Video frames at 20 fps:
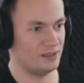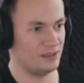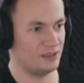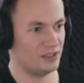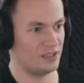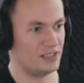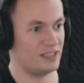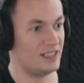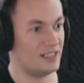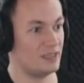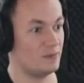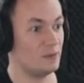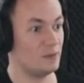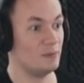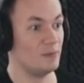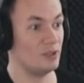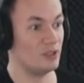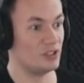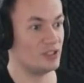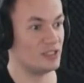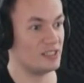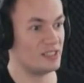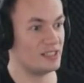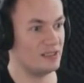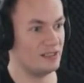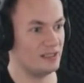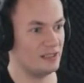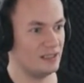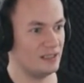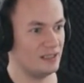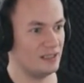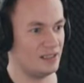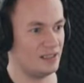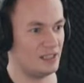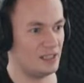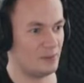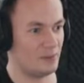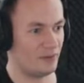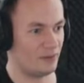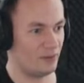Just in case of an emergency,
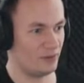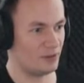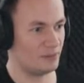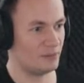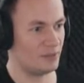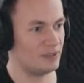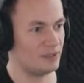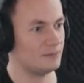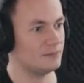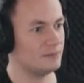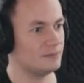here's my phone number.